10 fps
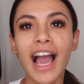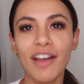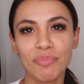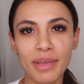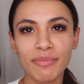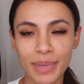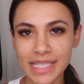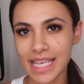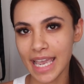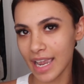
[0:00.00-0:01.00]
have been
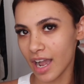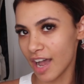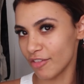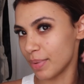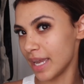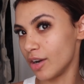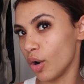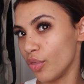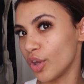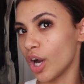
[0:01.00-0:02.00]
busy. I have been
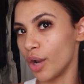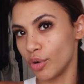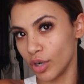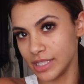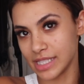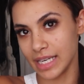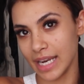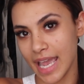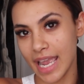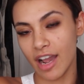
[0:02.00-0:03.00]
on the go constantly.